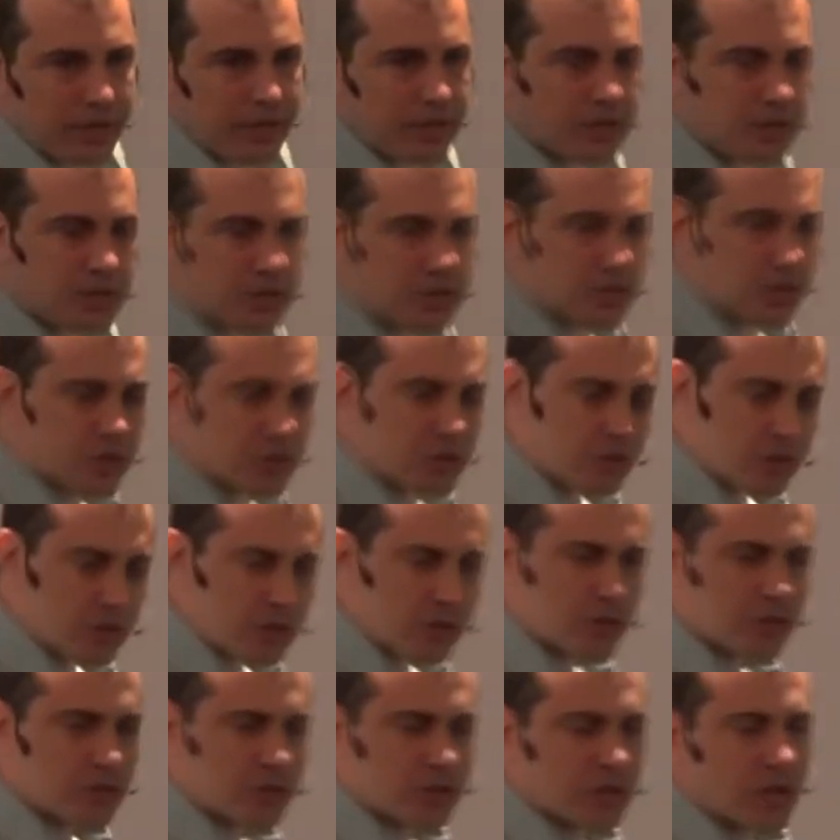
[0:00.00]
and this is a
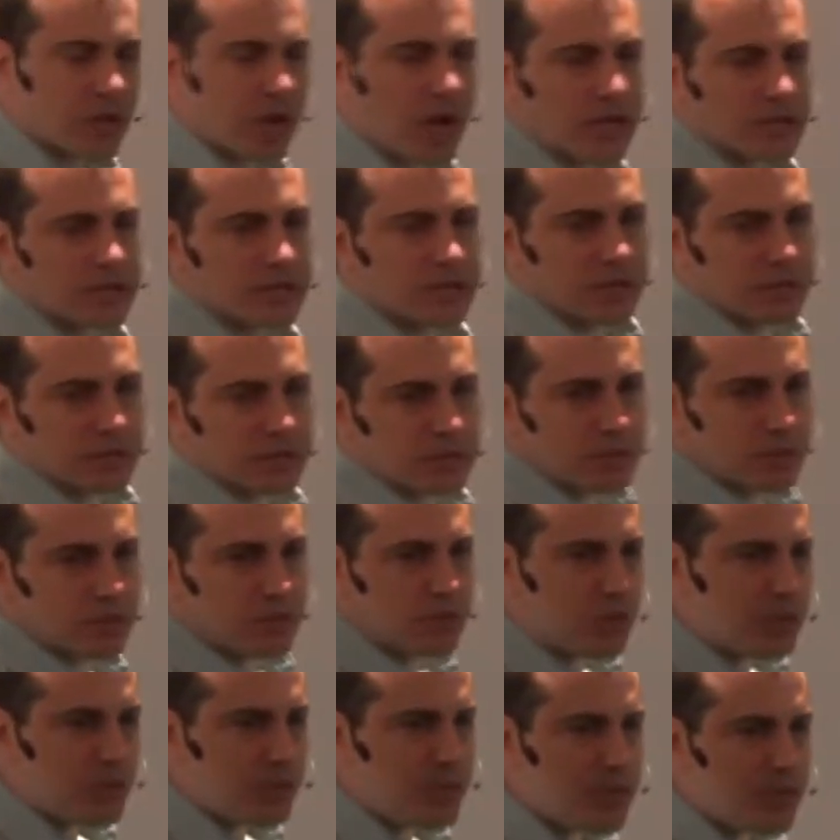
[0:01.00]
critical
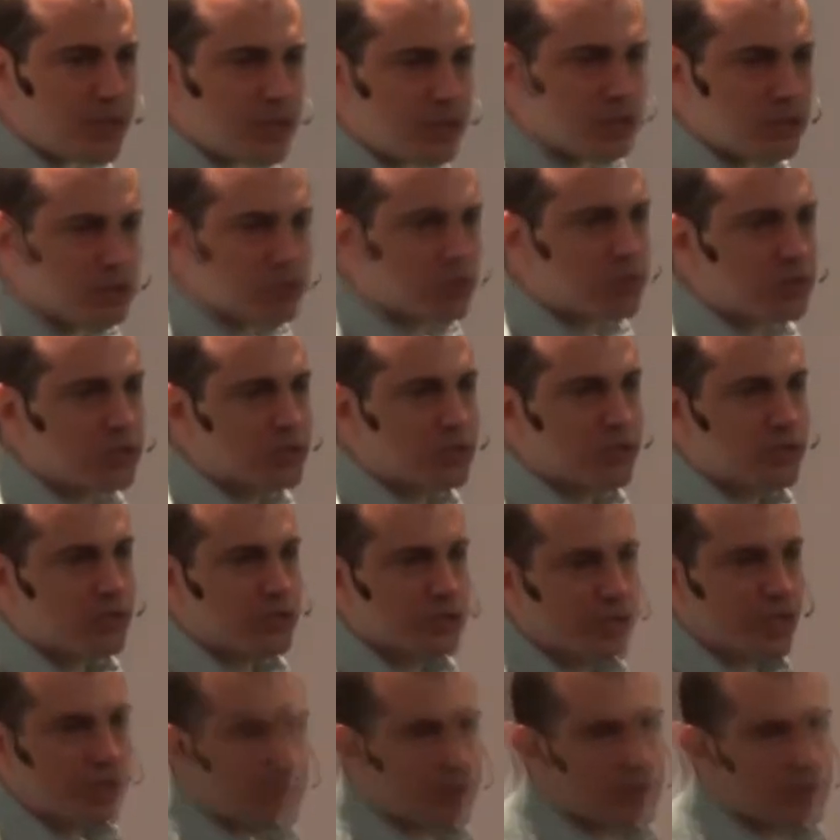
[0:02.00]
concept, nobody controls this